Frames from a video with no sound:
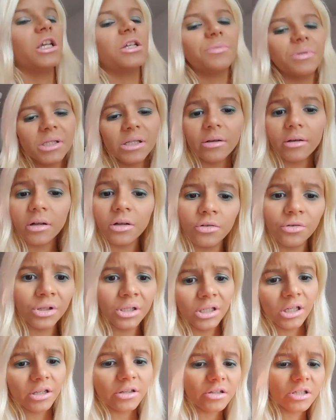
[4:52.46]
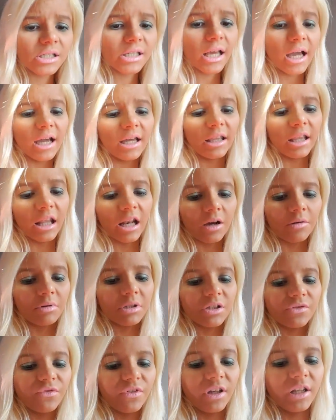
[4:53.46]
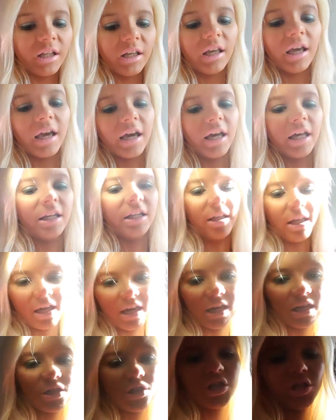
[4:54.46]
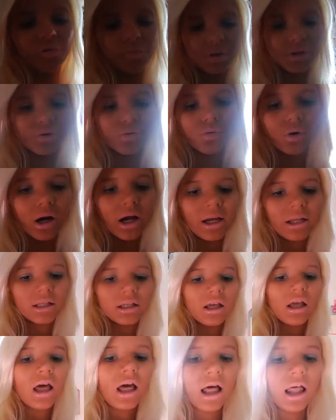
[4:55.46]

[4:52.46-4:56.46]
She was like, no, the other side. And I was feeling and yeah, she was right.